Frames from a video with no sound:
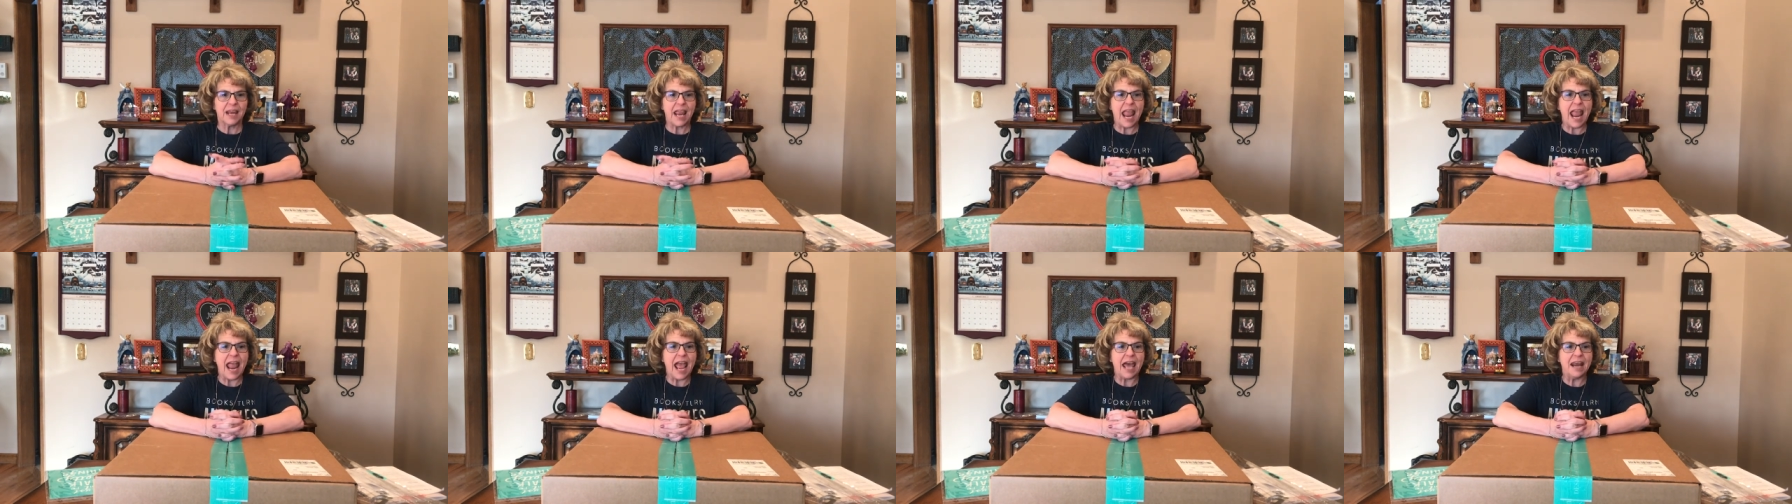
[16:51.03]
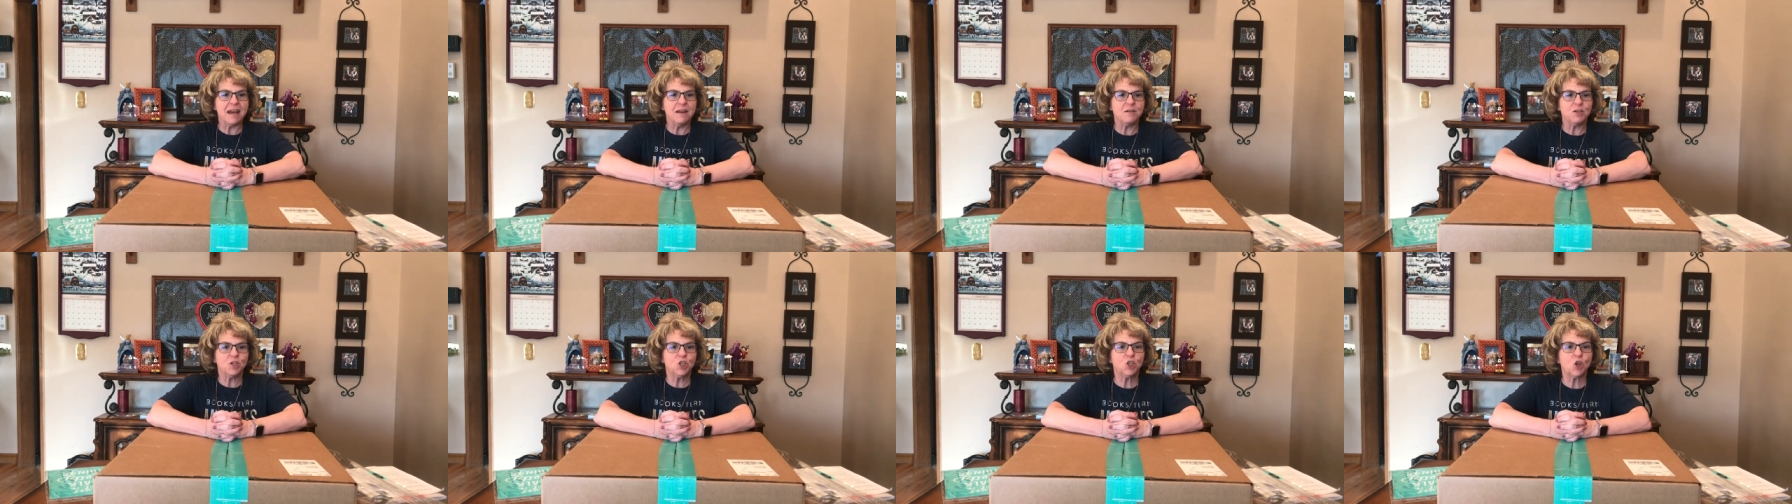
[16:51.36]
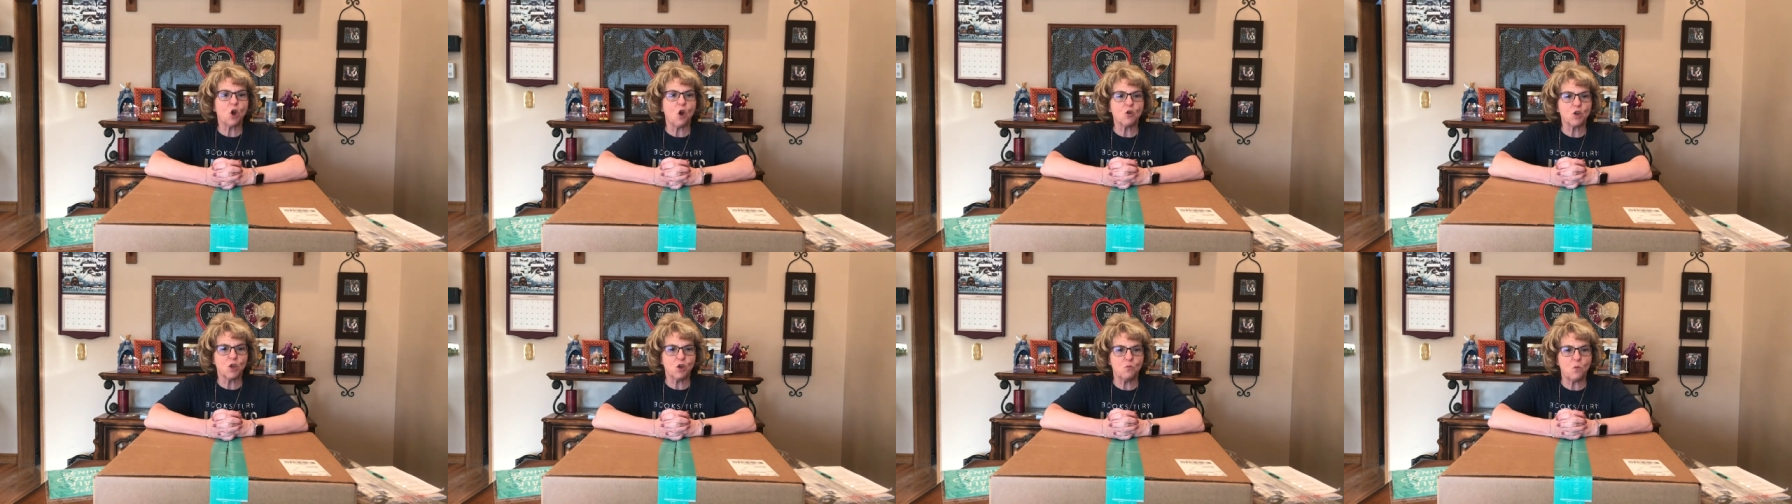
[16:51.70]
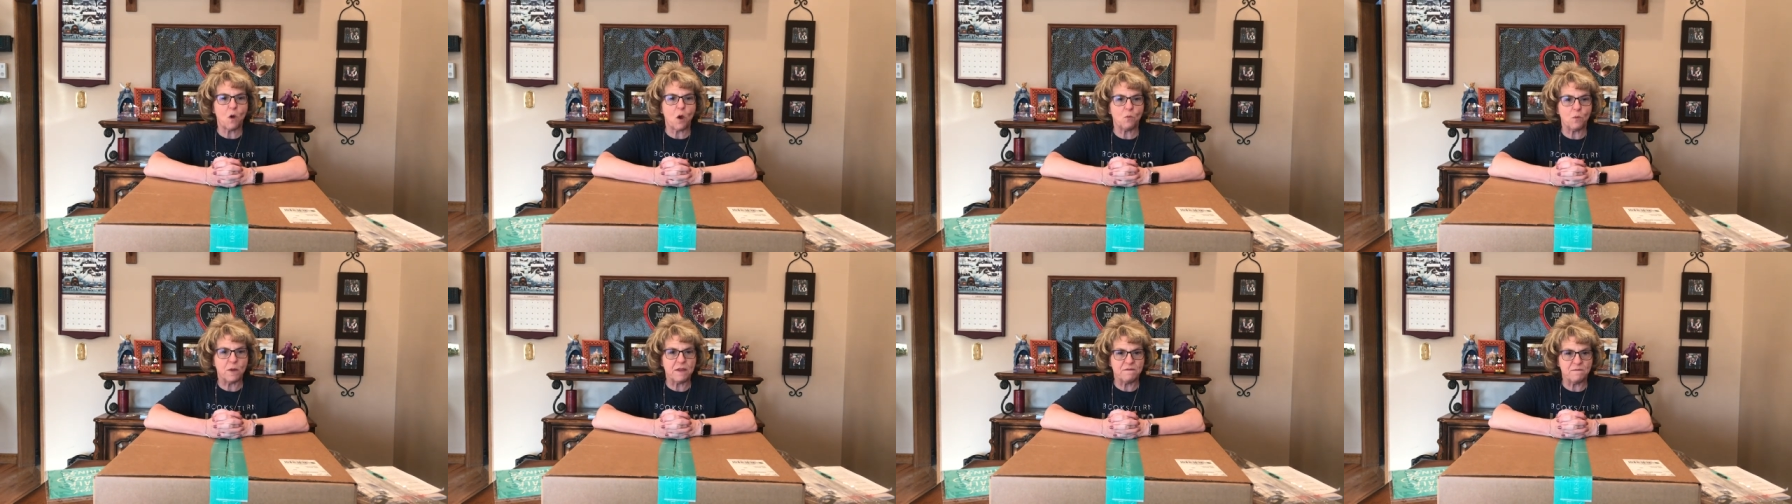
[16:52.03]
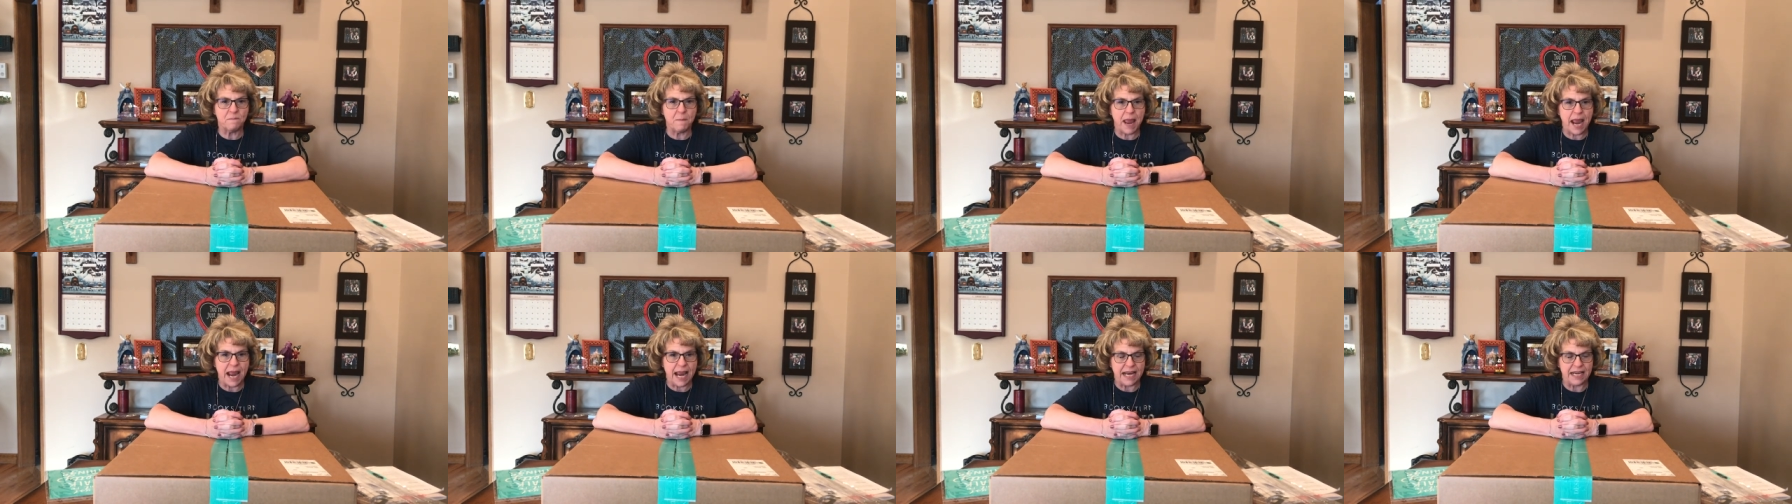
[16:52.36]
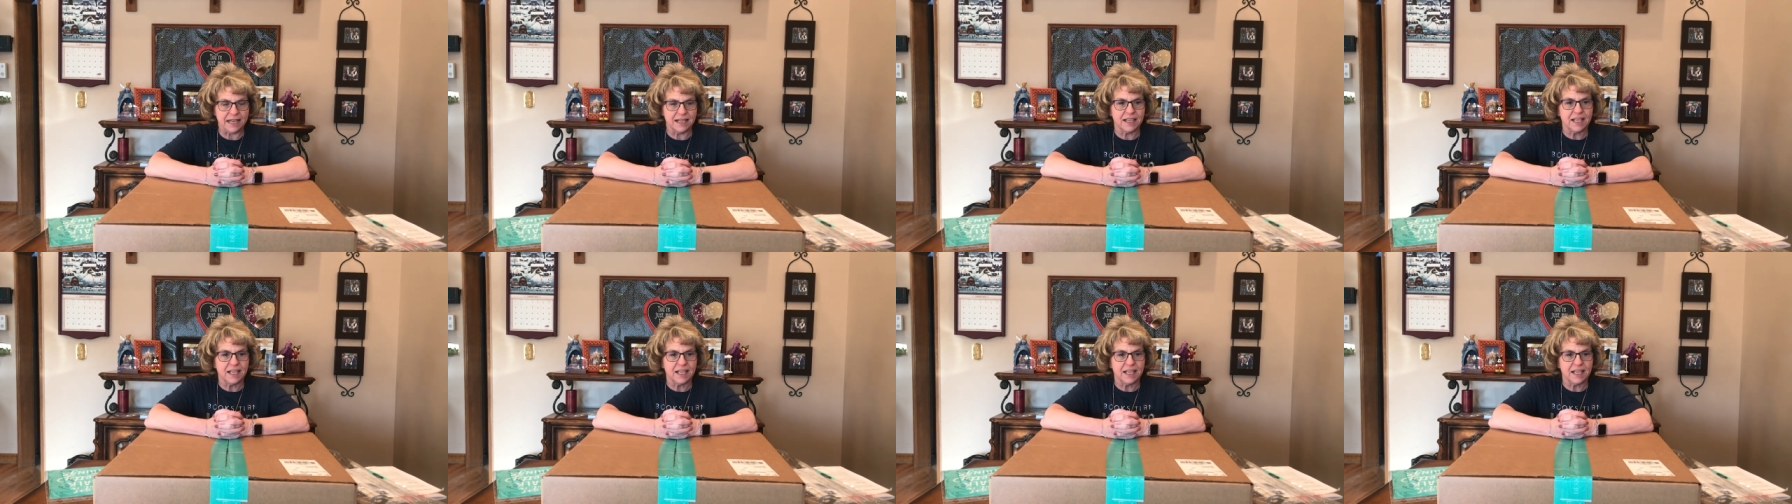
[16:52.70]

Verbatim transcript: and show you what we've made.